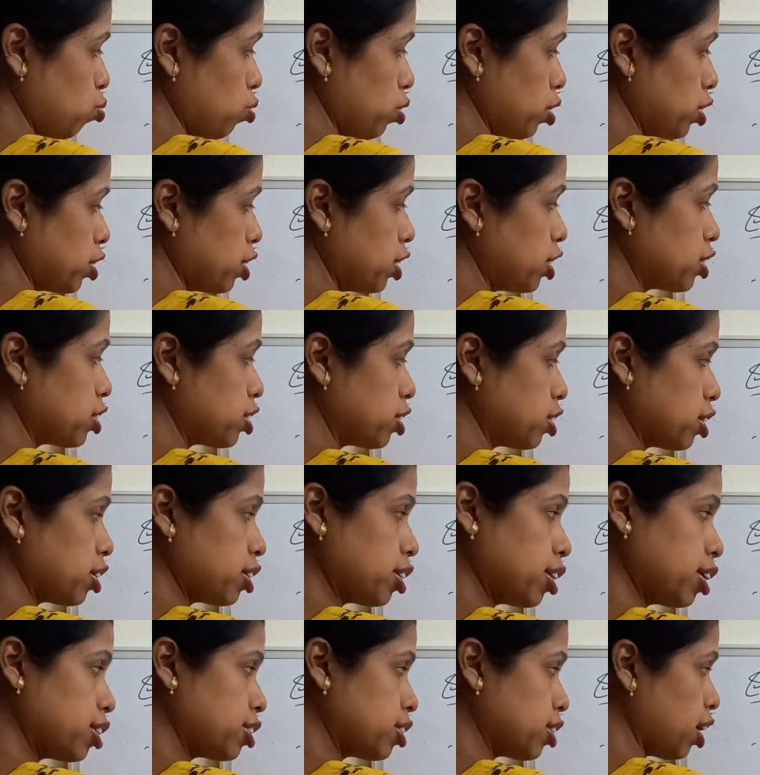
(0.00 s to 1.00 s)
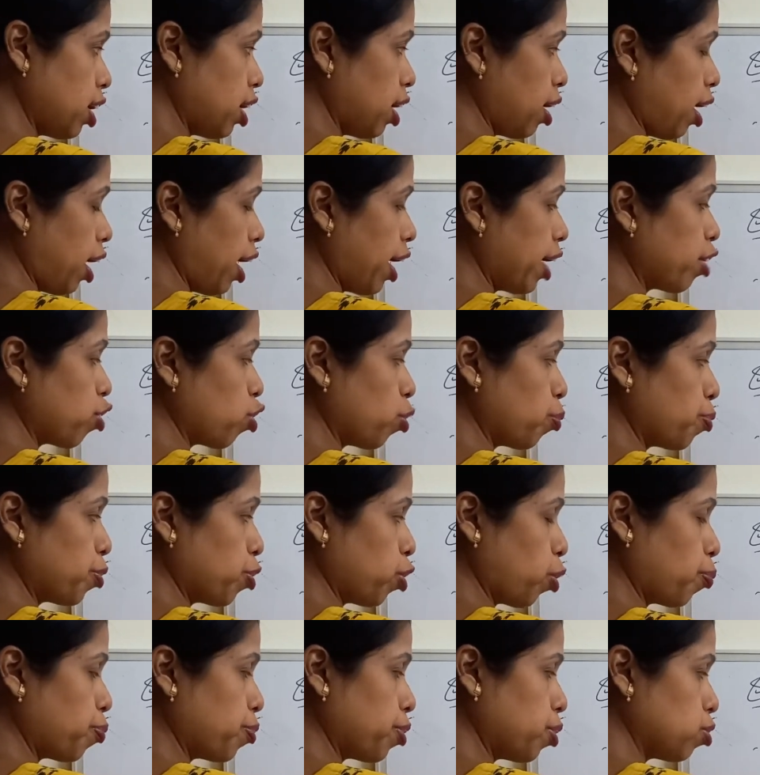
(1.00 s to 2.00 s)
This has a high
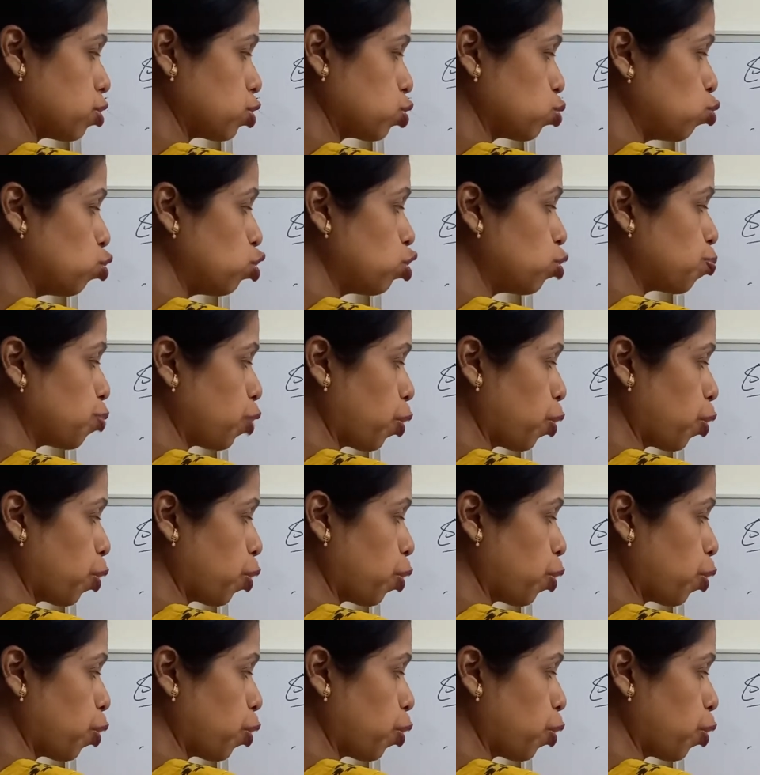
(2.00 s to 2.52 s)
good